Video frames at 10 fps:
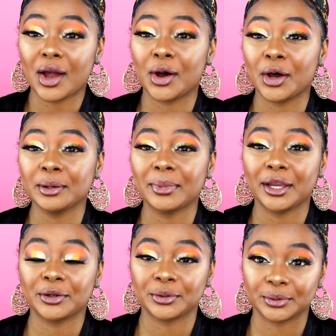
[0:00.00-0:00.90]
on
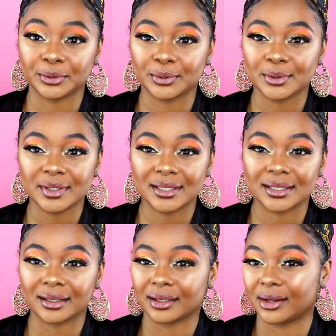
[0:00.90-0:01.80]
my cruise,
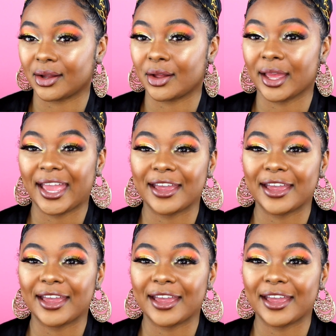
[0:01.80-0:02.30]
y'all,